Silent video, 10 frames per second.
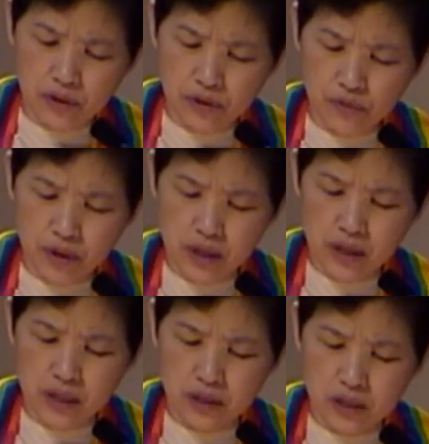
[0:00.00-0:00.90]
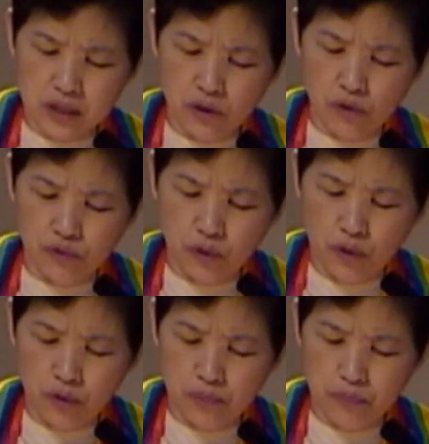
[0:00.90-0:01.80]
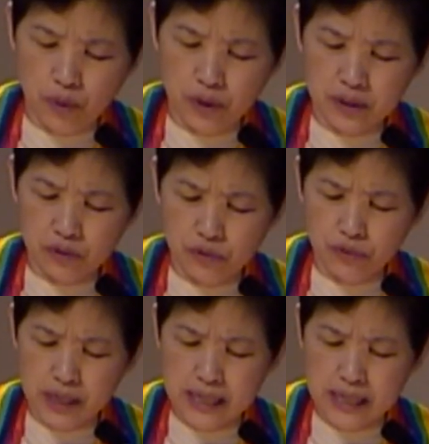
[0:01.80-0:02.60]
304.3